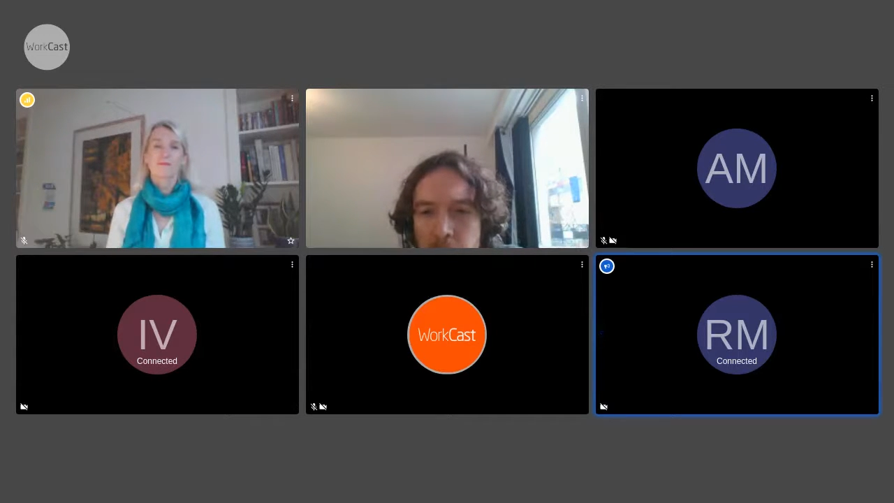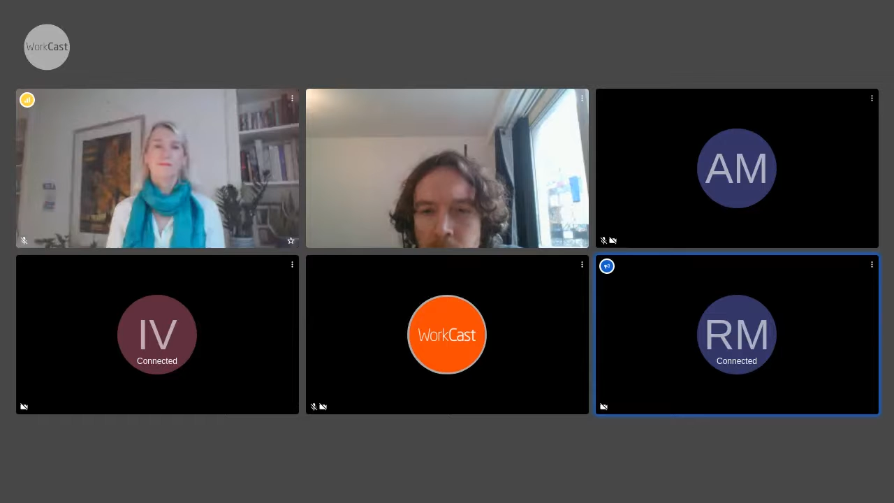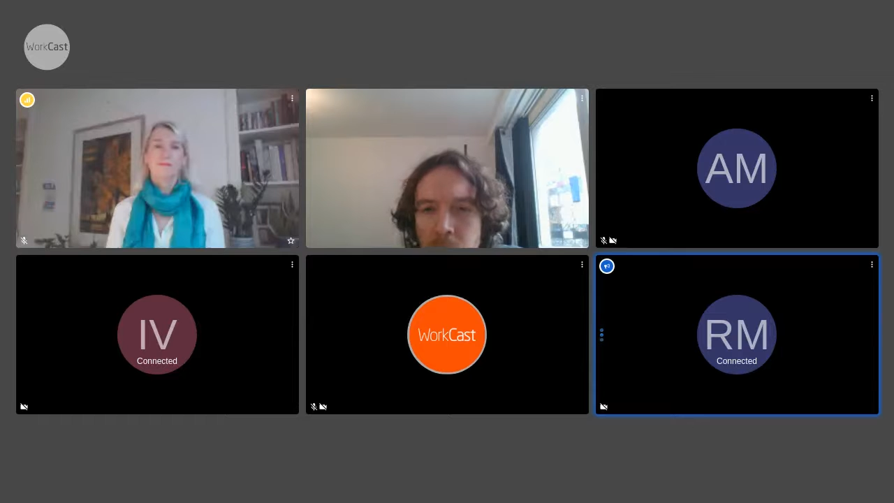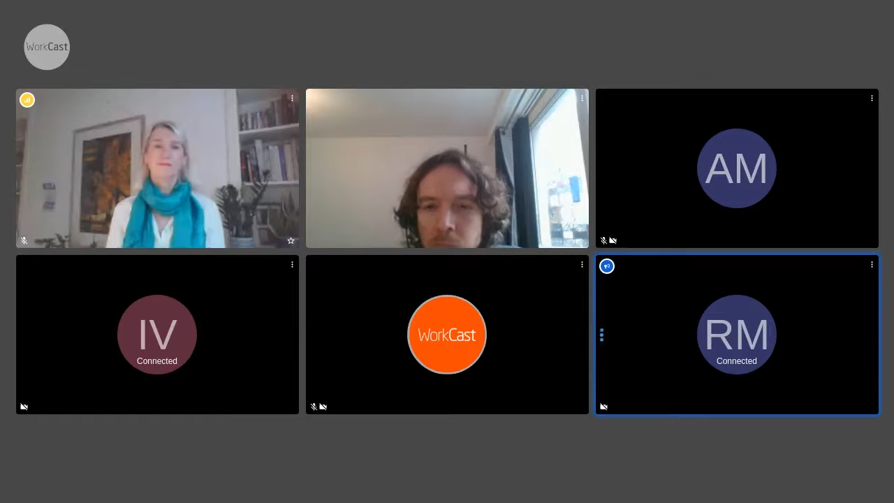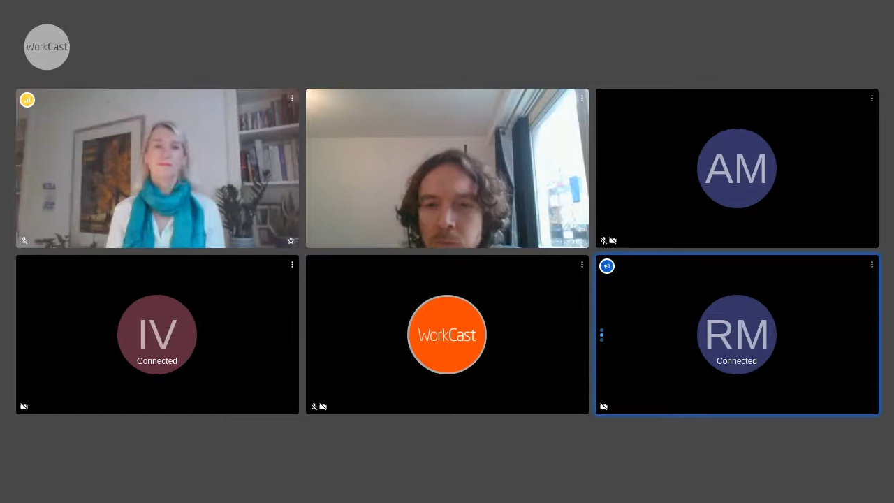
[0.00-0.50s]

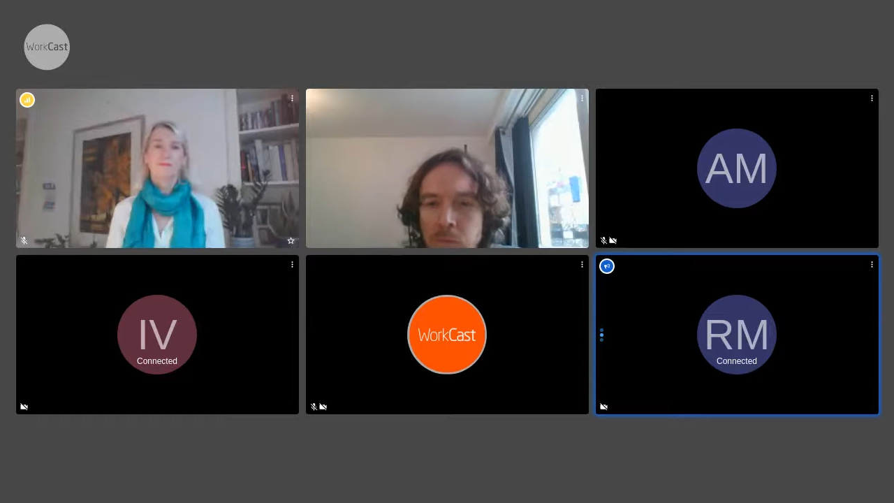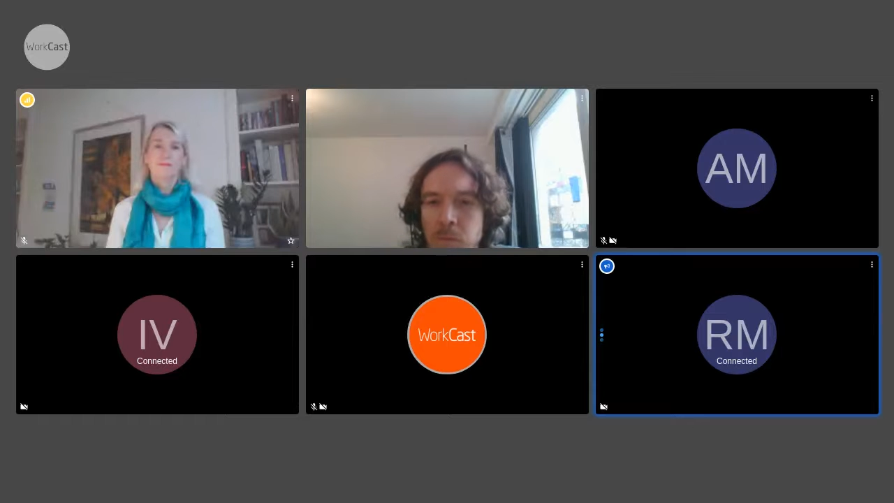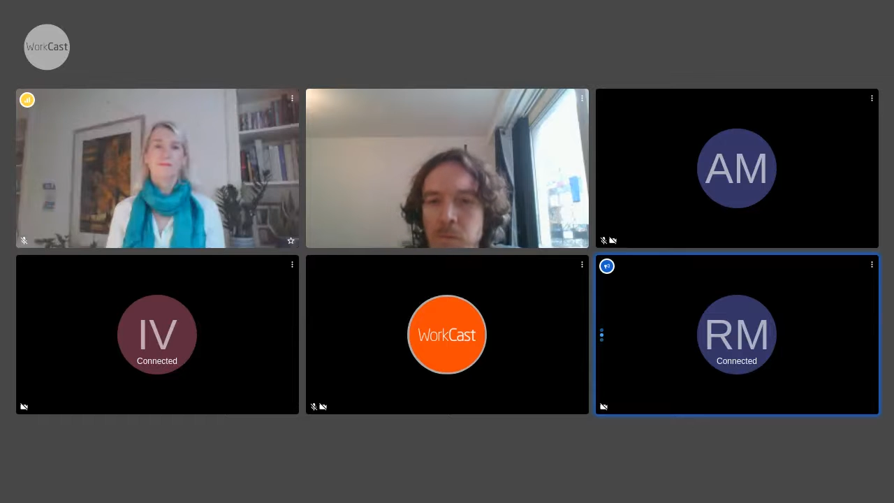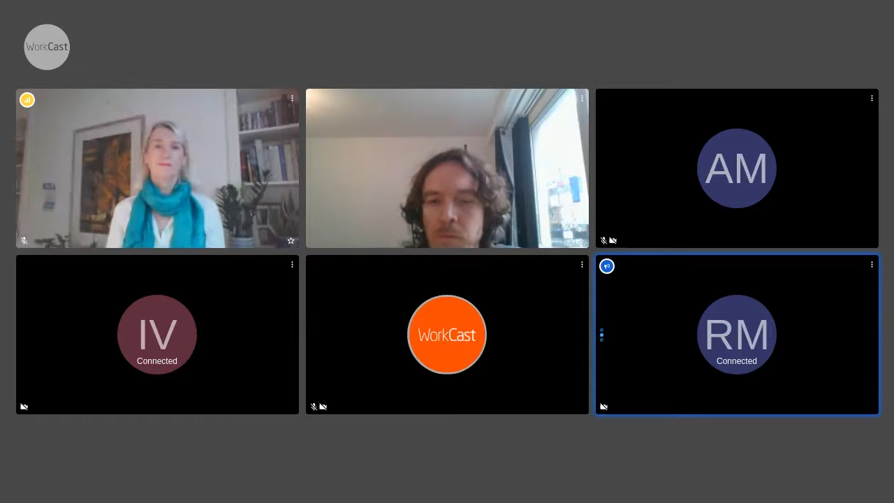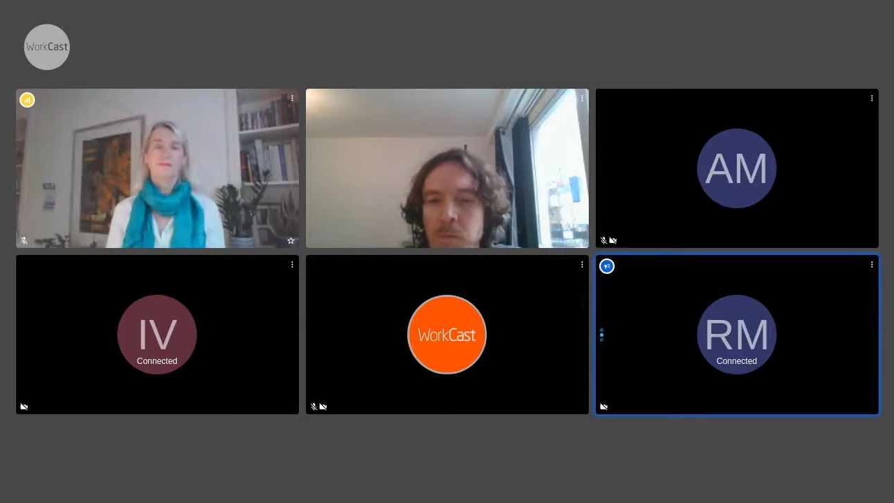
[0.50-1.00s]
I think we
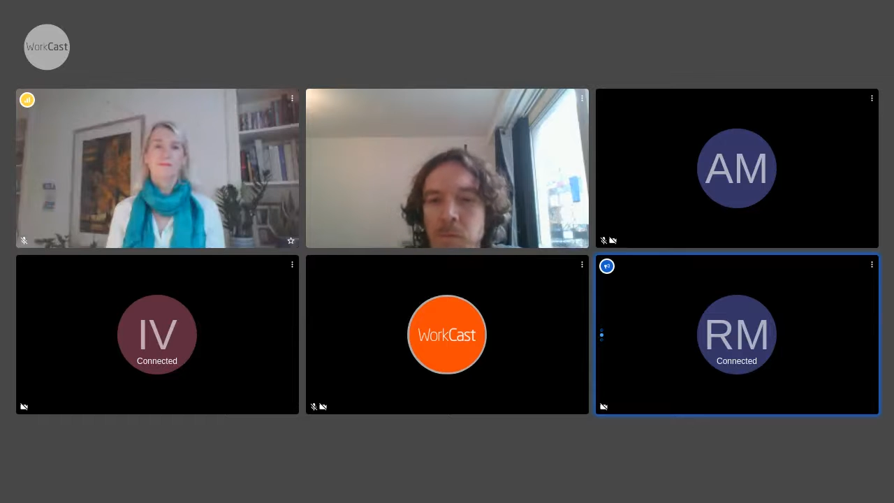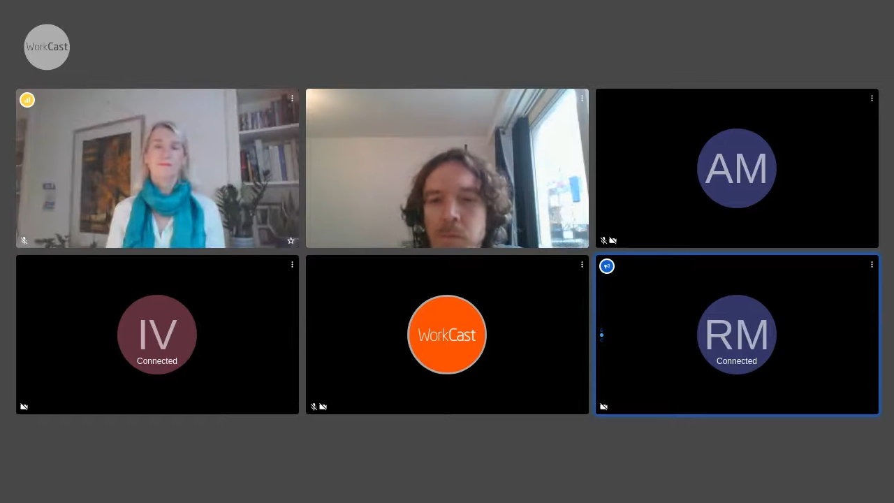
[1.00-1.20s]
need now a